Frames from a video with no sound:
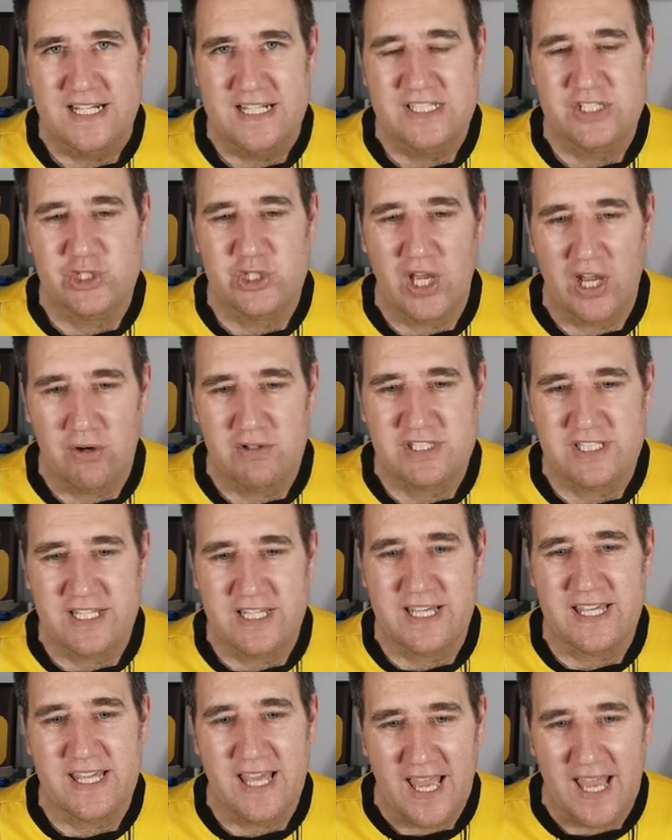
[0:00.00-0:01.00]
Chelsea
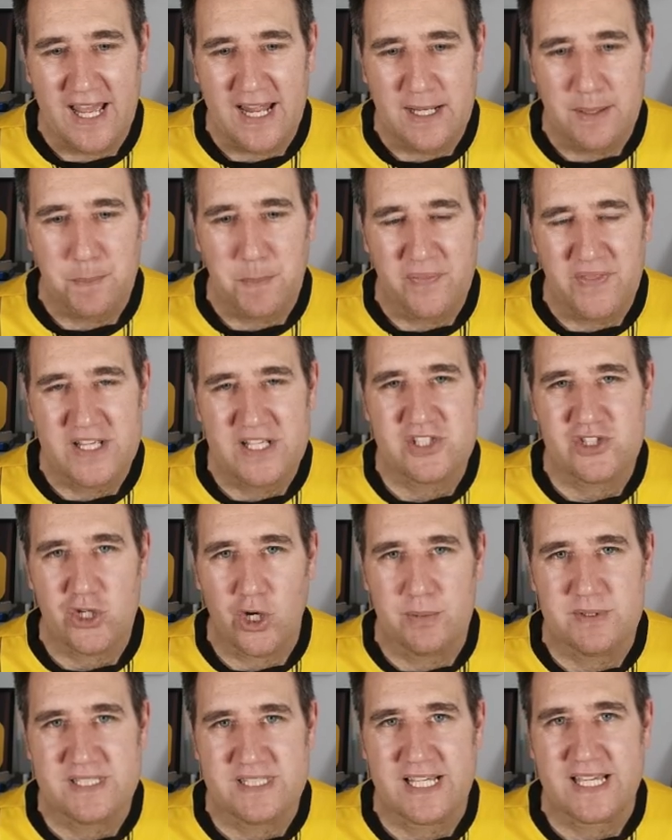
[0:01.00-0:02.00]
again, but this
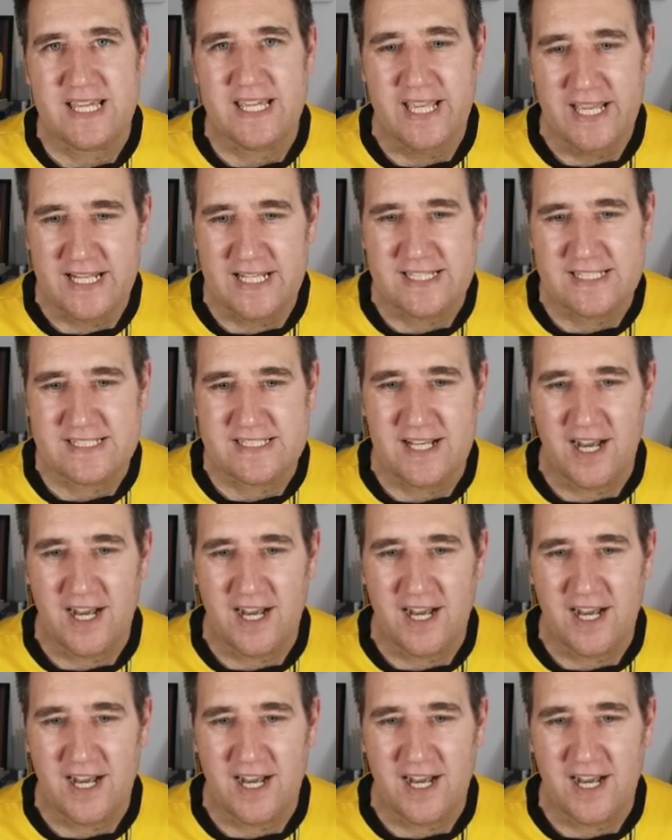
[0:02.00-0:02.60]
time it's the kids